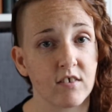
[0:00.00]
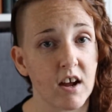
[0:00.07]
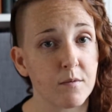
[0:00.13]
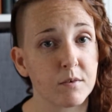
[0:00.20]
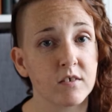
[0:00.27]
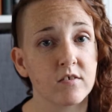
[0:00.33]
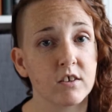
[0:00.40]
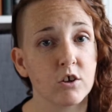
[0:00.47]

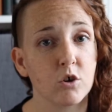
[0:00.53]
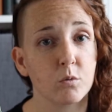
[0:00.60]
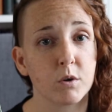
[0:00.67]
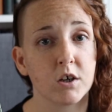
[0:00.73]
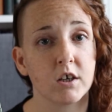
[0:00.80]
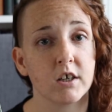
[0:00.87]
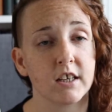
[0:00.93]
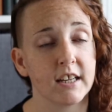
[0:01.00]
every single
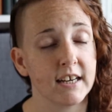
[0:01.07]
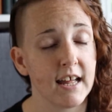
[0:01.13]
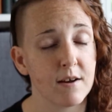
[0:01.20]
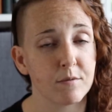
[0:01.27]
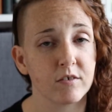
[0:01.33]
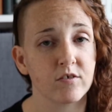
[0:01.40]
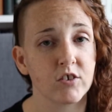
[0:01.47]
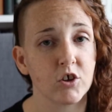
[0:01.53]
word and
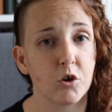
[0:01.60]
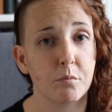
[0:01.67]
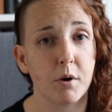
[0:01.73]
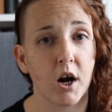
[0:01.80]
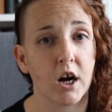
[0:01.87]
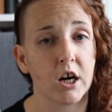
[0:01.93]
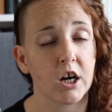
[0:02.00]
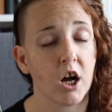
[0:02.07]
every single
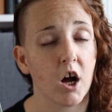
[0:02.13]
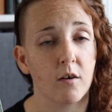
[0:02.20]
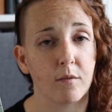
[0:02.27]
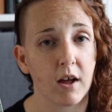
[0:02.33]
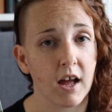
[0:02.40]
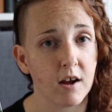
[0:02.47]
part of